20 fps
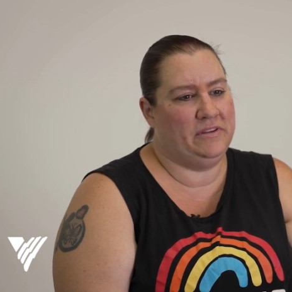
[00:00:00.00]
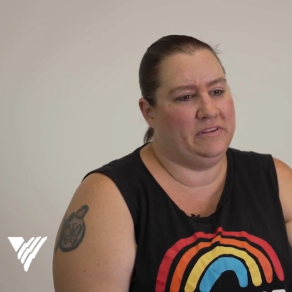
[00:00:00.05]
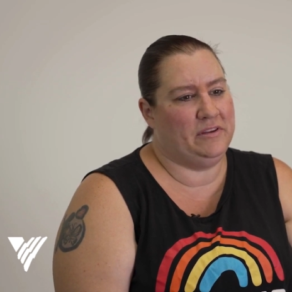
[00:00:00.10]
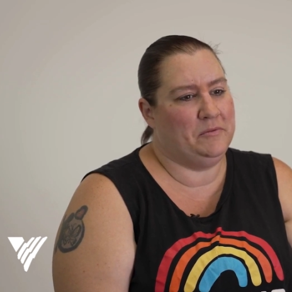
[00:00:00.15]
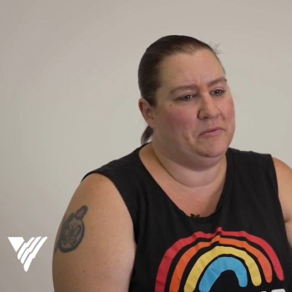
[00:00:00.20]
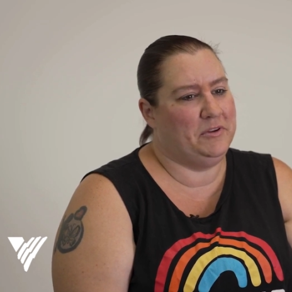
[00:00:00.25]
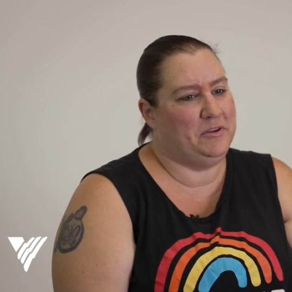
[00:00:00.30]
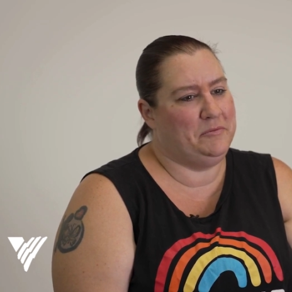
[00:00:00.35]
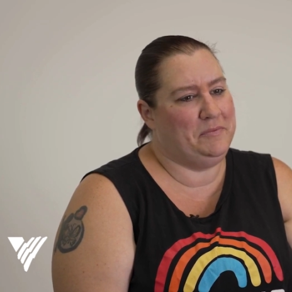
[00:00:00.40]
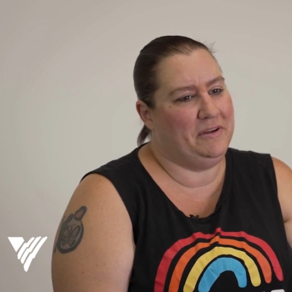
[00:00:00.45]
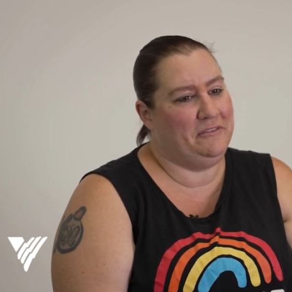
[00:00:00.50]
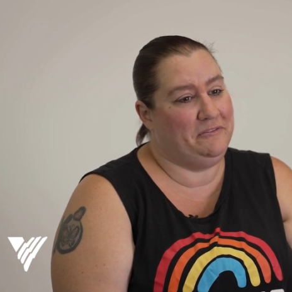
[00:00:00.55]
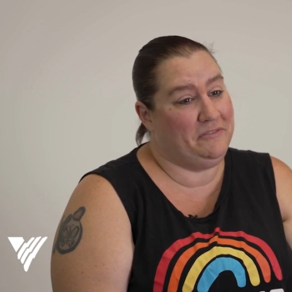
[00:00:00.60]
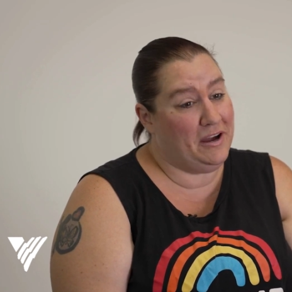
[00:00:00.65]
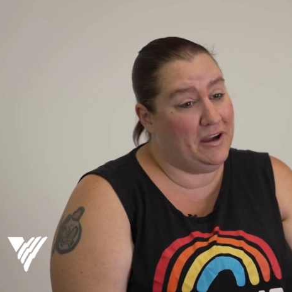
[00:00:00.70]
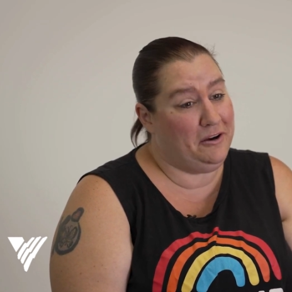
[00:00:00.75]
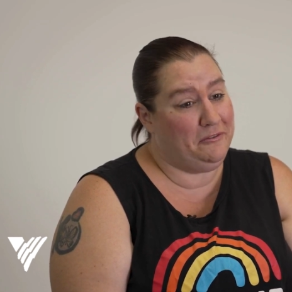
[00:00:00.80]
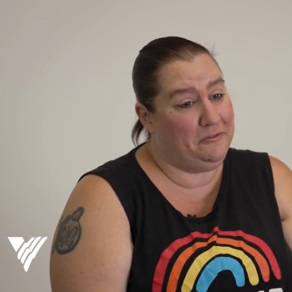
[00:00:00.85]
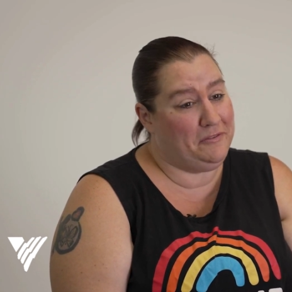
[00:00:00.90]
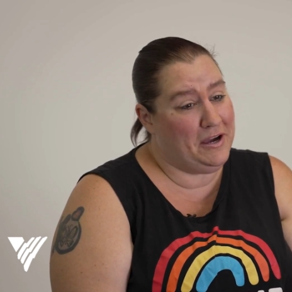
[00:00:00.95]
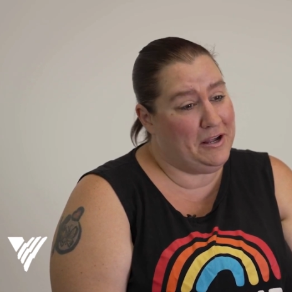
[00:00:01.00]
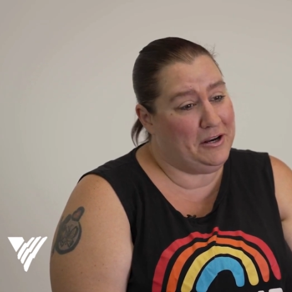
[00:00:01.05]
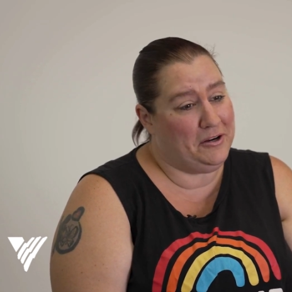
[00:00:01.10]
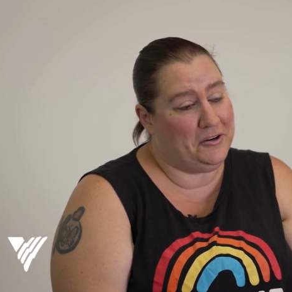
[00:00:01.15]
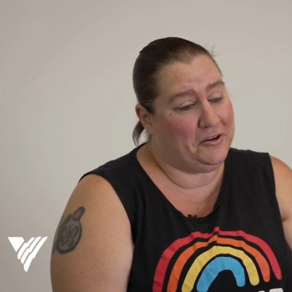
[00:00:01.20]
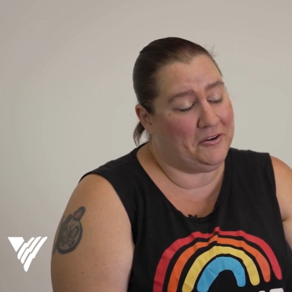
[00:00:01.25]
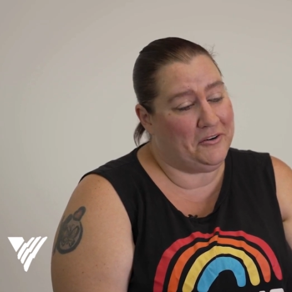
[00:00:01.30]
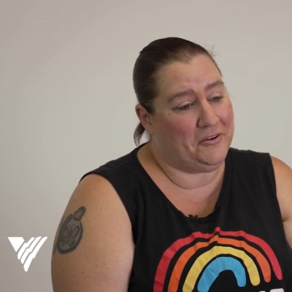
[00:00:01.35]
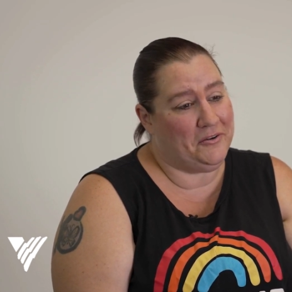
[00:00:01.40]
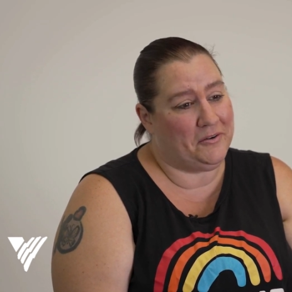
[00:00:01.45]
son wants to be a
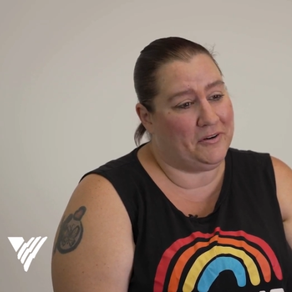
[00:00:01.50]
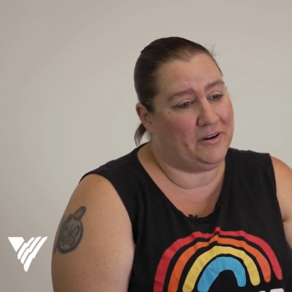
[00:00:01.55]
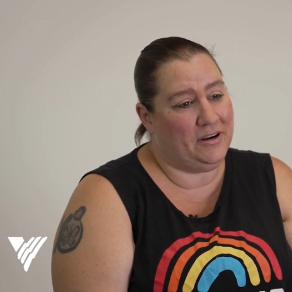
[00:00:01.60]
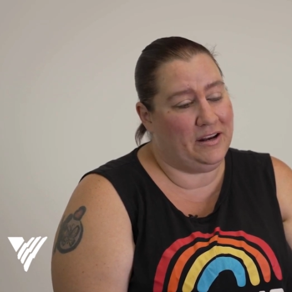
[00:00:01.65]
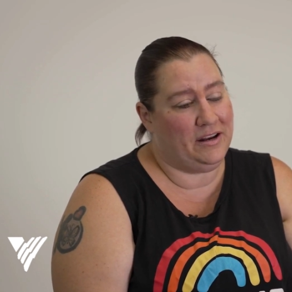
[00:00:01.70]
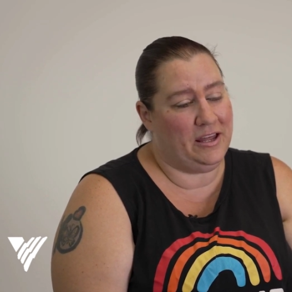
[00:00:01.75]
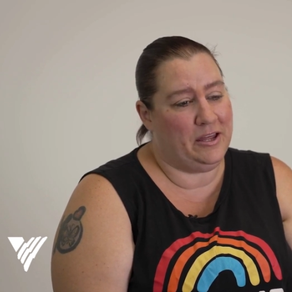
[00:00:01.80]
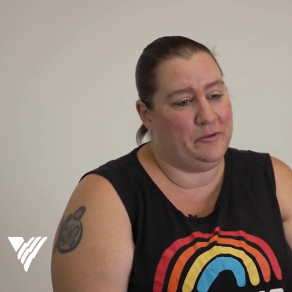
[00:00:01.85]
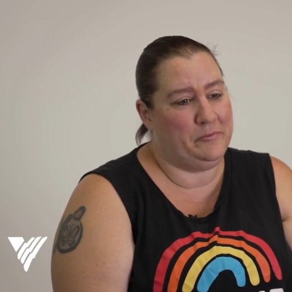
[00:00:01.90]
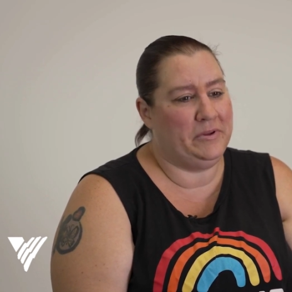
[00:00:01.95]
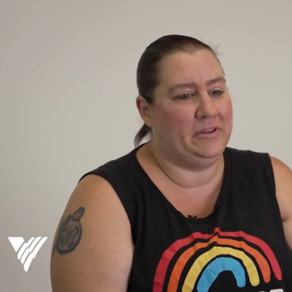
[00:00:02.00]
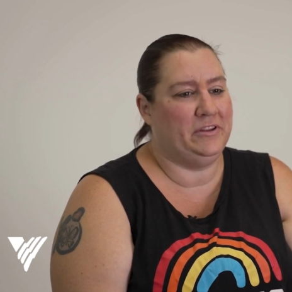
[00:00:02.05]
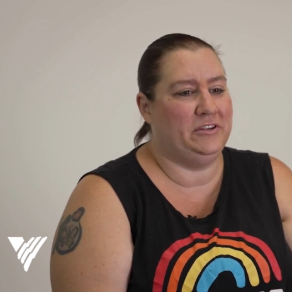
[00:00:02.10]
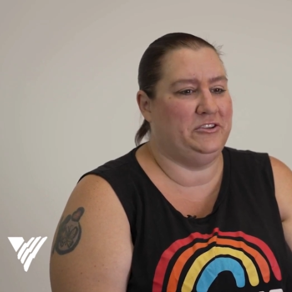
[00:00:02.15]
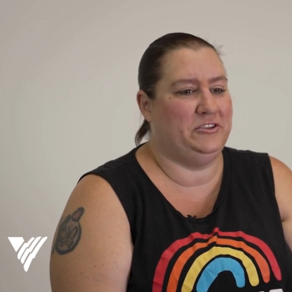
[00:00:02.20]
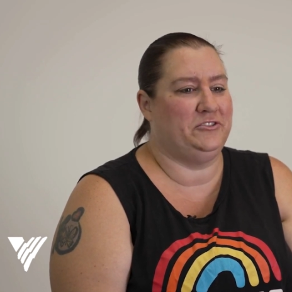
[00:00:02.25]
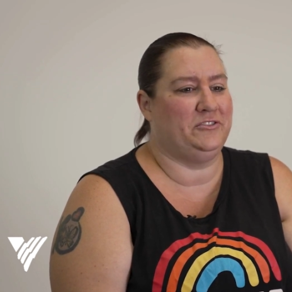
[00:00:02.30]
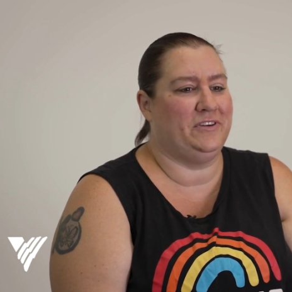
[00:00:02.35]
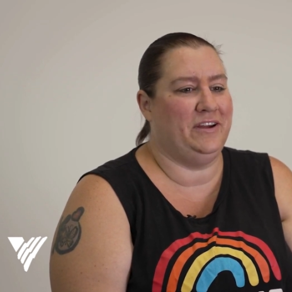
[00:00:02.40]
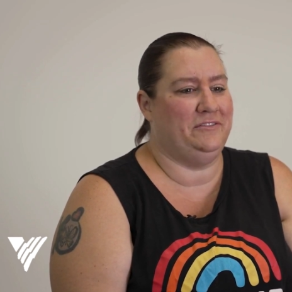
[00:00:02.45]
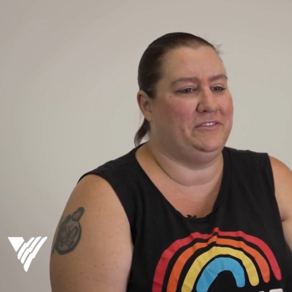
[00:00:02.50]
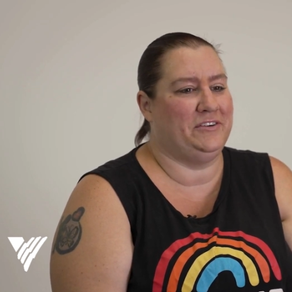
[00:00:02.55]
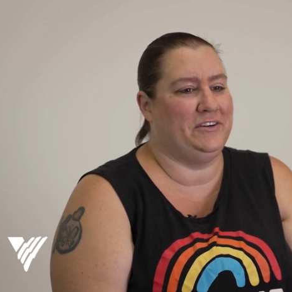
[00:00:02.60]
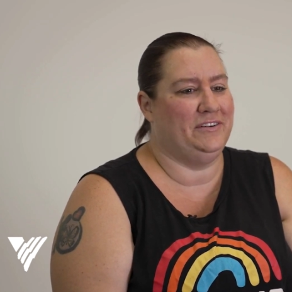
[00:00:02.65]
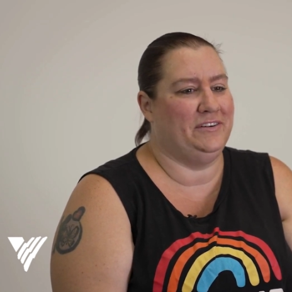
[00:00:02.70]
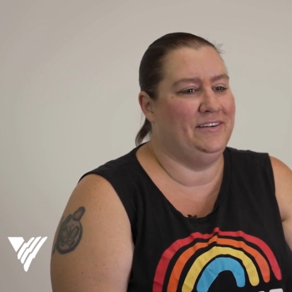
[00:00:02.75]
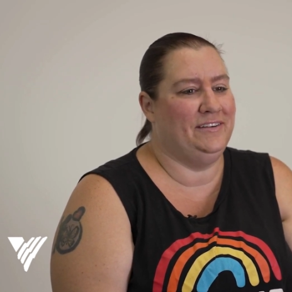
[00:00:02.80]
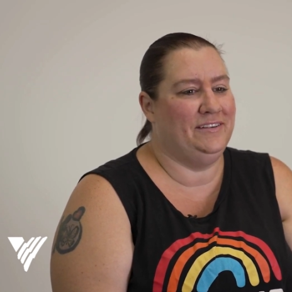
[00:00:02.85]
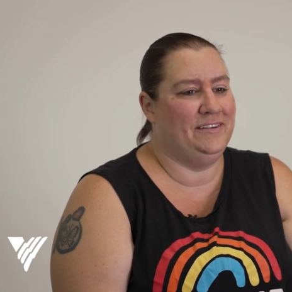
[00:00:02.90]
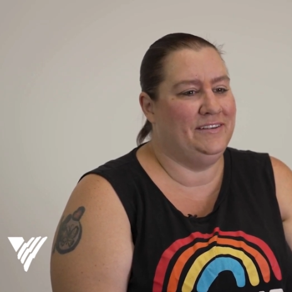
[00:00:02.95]
firefighter or ambulance driver.